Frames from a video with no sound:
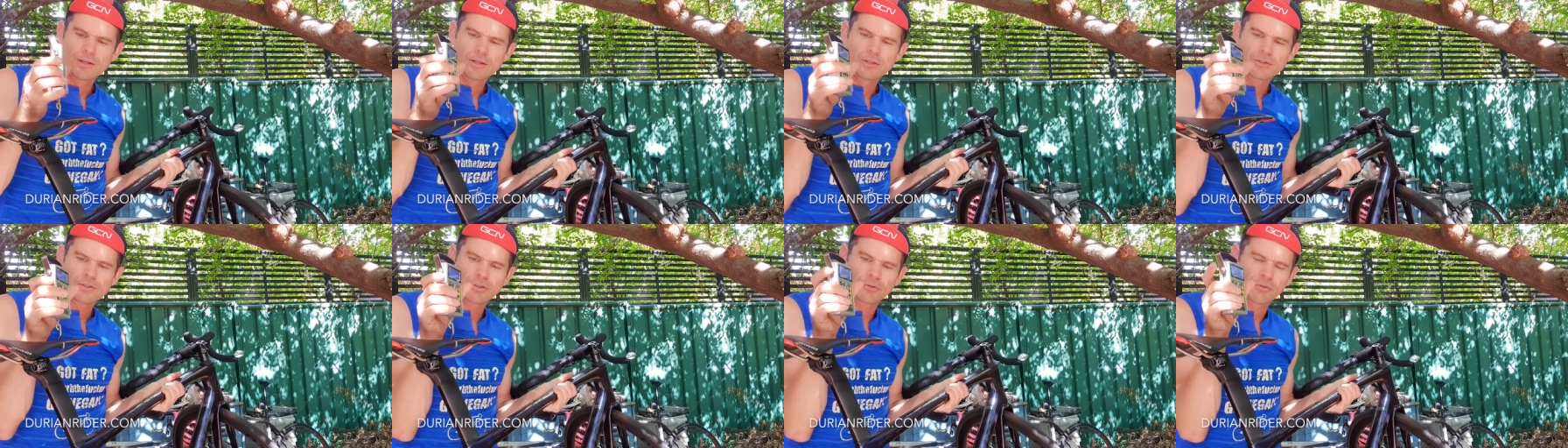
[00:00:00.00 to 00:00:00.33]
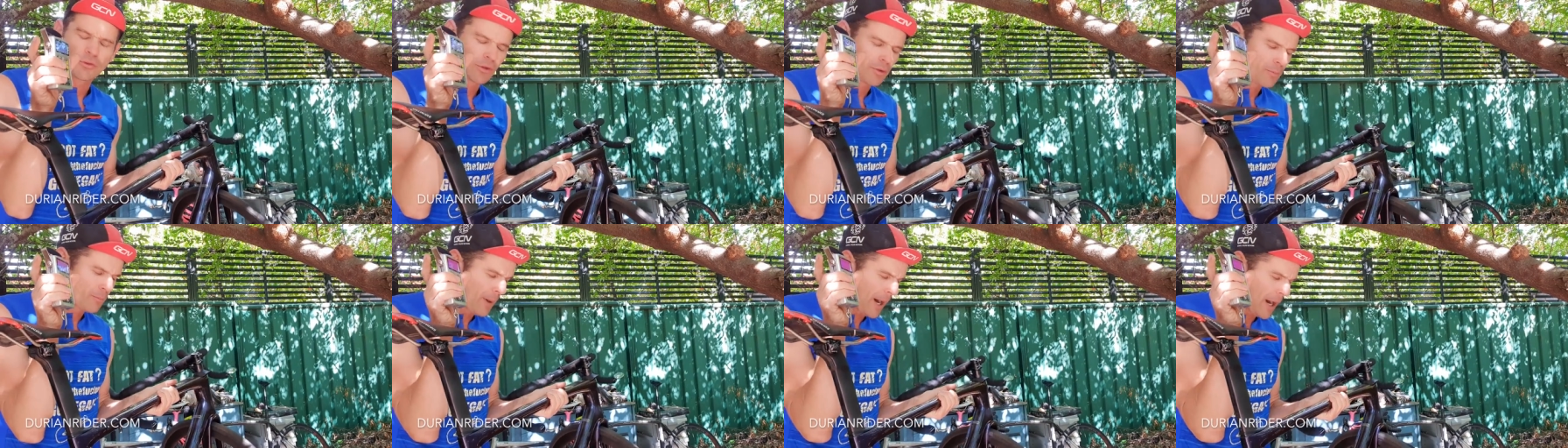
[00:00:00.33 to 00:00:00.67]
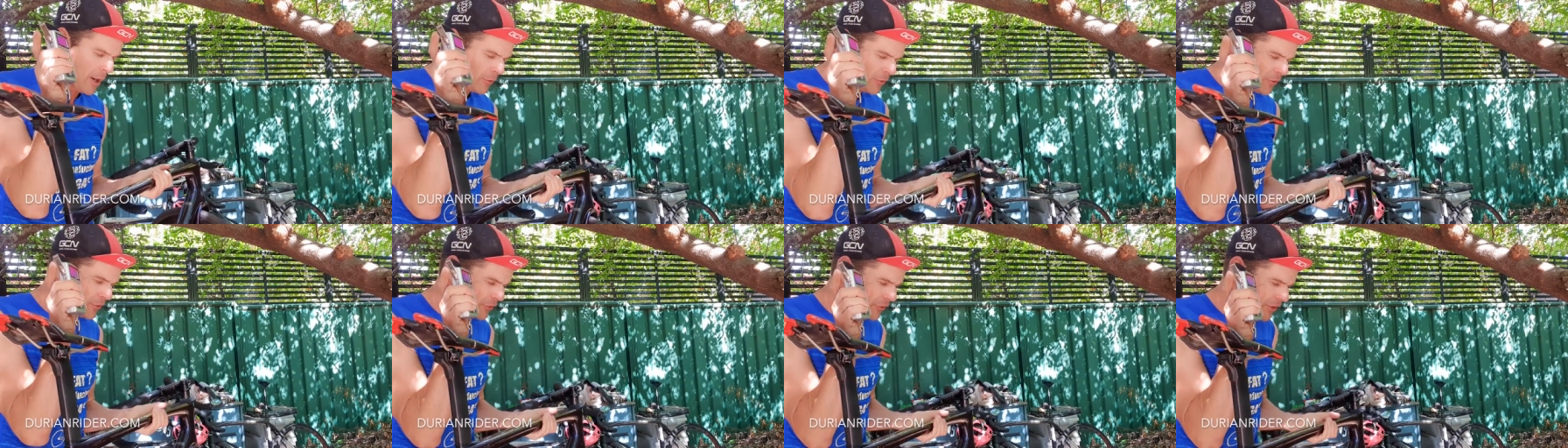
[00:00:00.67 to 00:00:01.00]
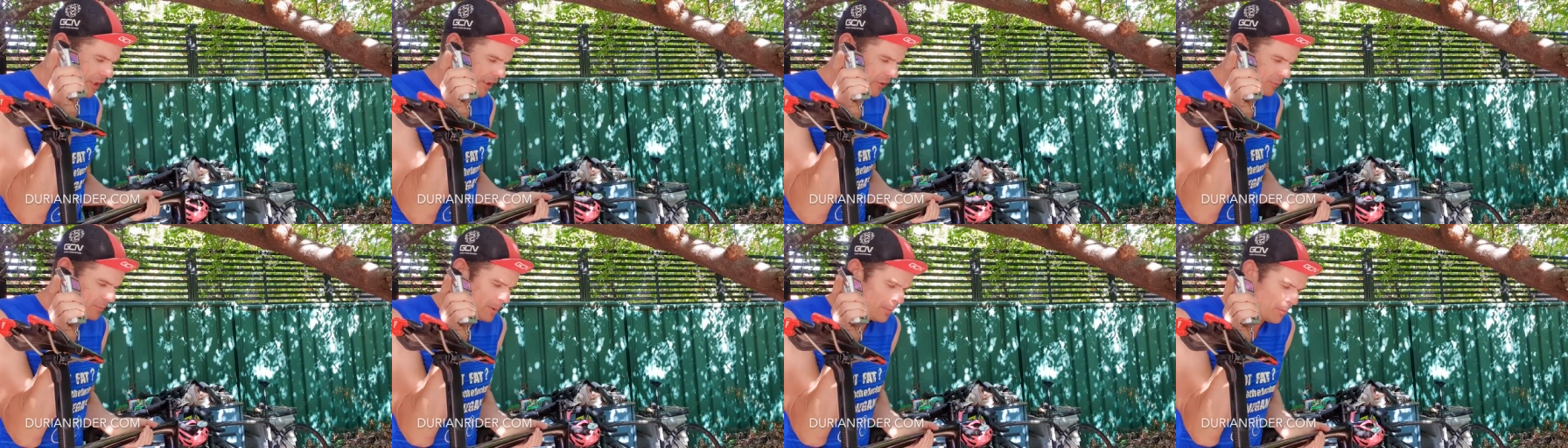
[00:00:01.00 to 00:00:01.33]
Just for comparison's
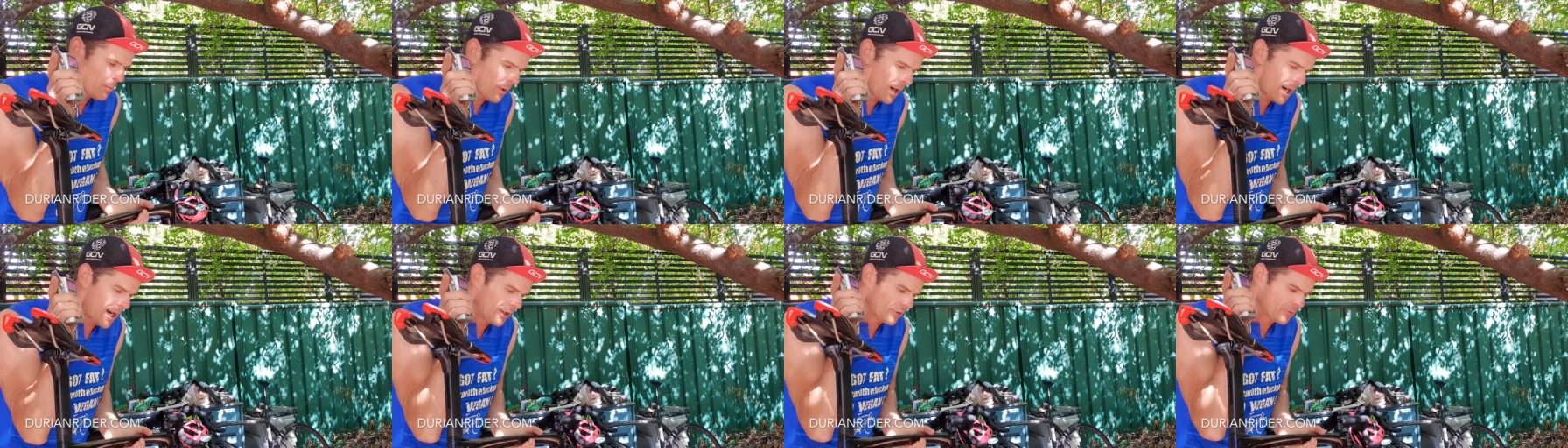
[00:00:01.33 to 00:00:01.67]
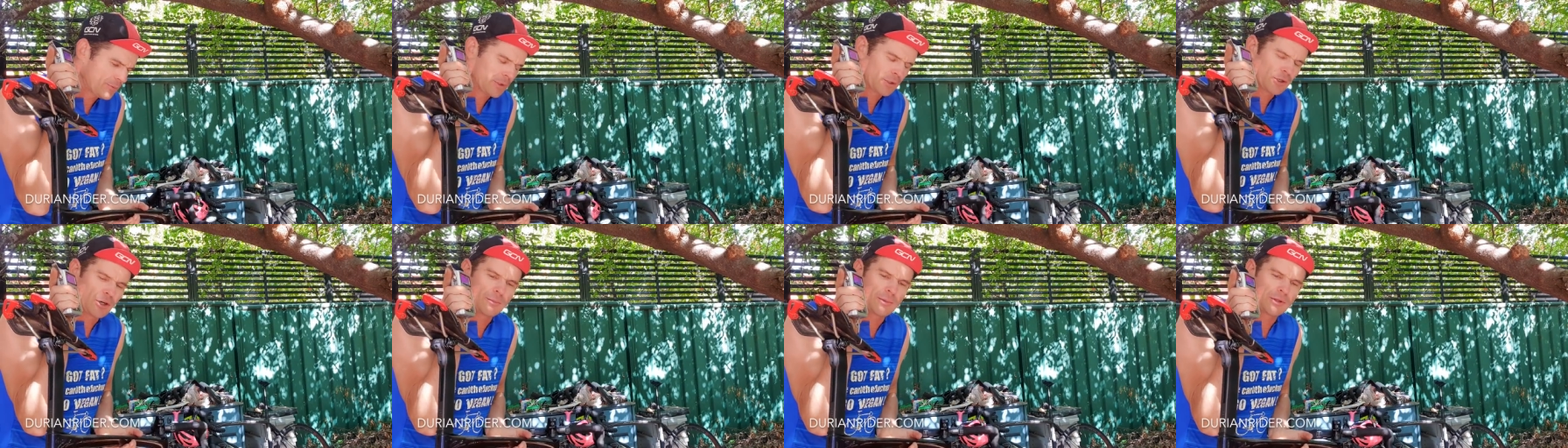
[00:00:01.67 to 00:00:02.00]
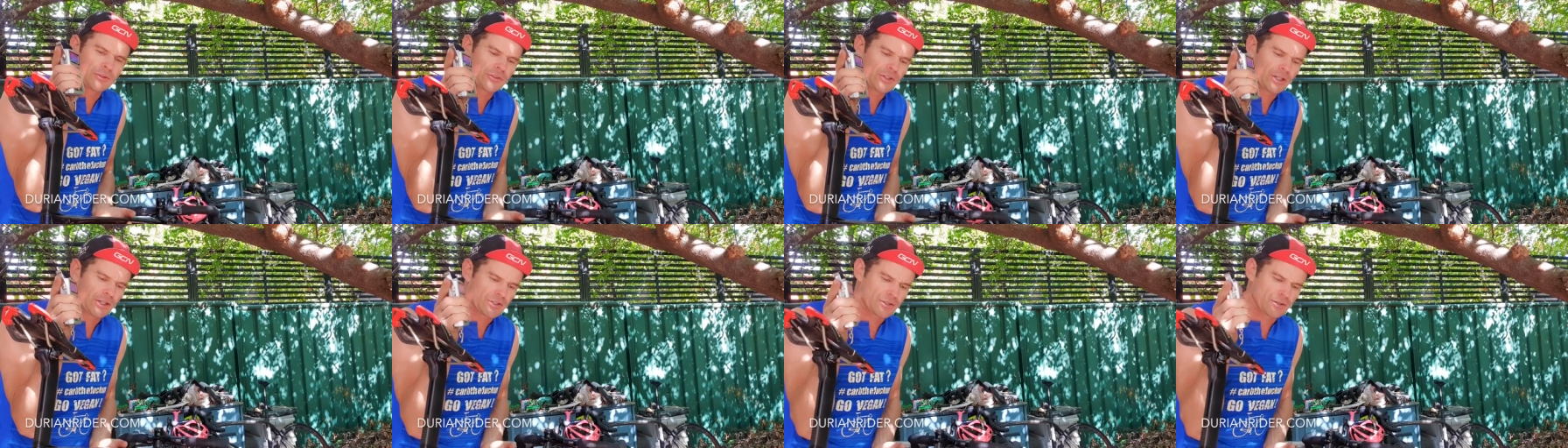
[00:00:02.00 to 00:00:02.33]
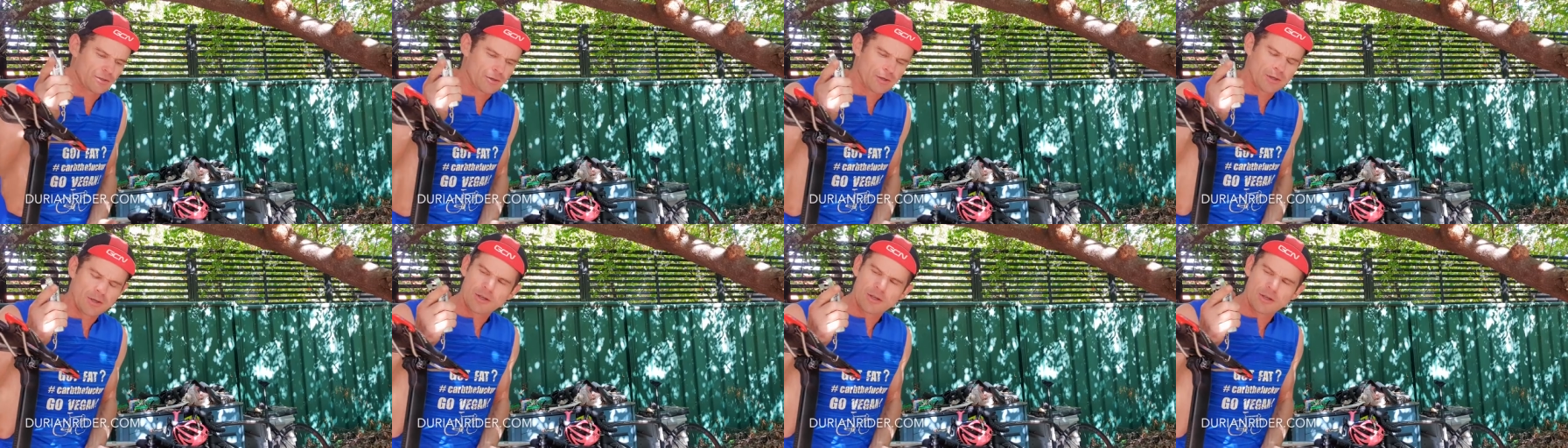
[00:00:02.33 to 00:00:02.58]
sake, people might ask in the comment section,